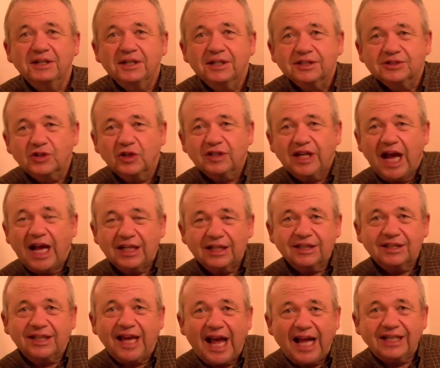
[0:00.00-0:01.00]
So
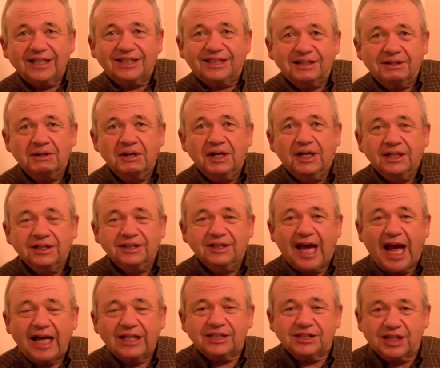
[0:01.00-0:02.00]

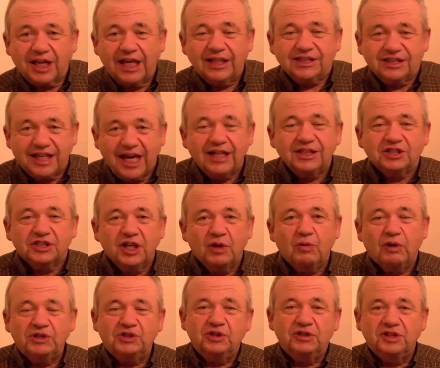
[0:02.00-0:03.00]
that's essentially
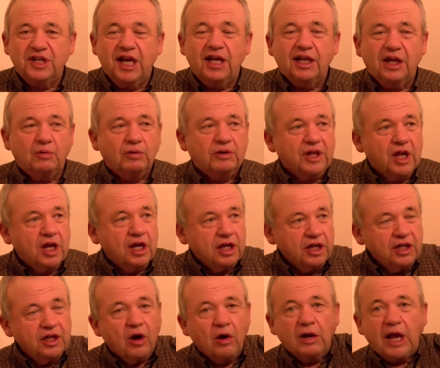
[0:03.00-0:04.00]
what you're dealing with.
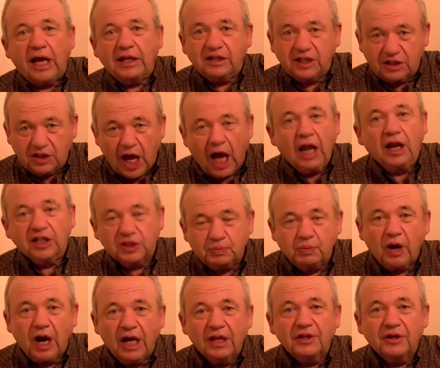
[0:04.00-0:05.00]
You know, like the Dulles
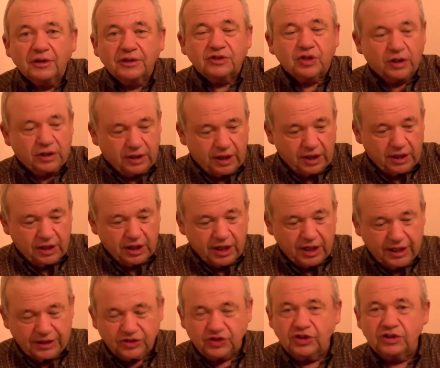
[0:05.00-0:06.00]
brothers, and then the
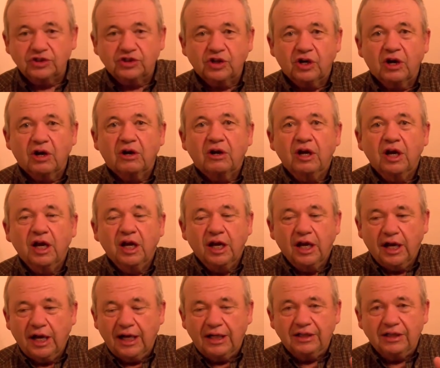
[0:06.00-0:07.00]
Kissinger,
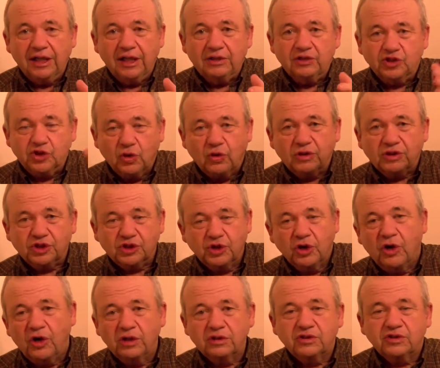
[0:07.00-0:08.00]
and then George
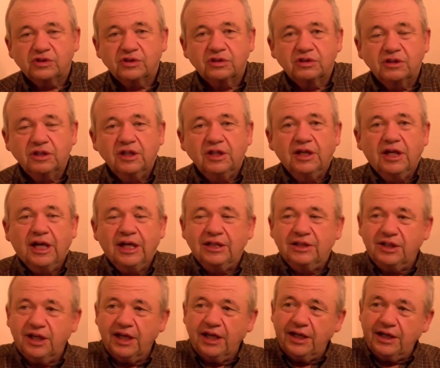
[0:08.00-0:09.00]
Shultz,
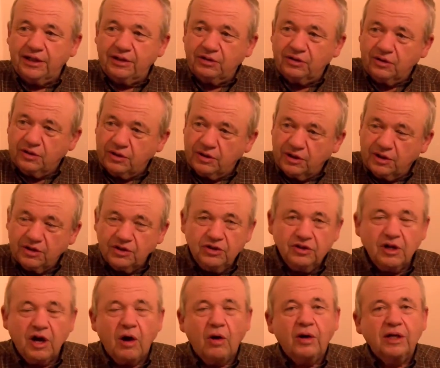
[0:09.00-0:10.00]
and then, you
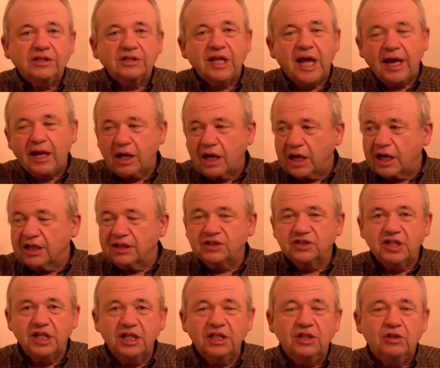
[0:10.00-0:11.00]
know, it's like a
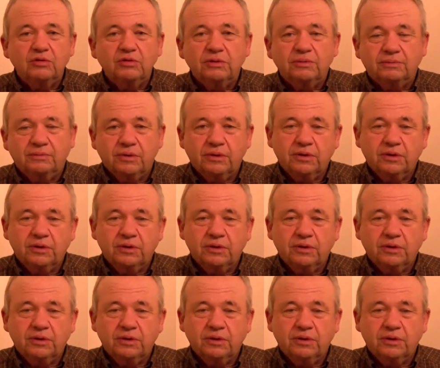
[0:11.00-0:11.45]
continuum.